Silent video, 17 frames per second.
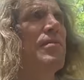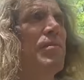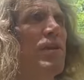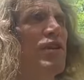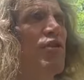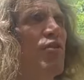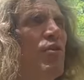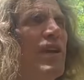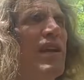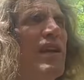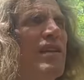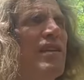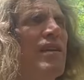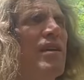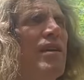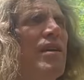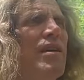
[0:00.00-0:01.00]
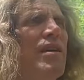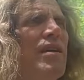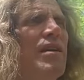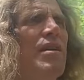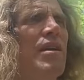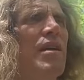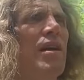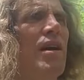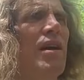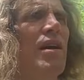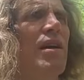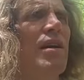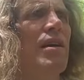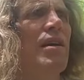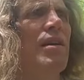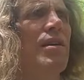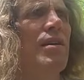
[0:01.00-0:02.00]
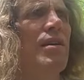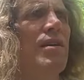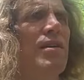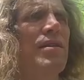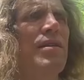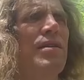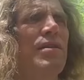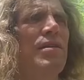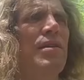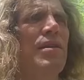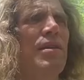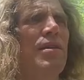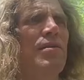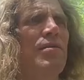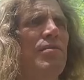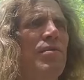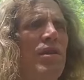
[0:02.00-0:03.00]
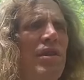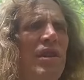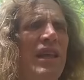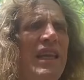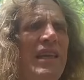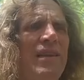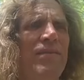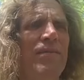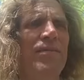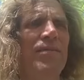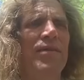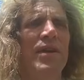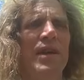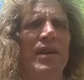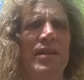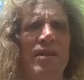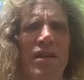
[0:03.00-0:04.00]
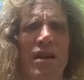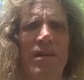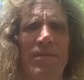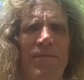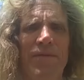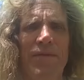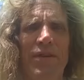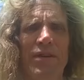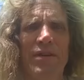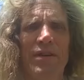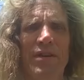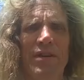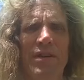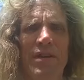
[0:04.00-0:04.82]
between uh, uh, relief and comfort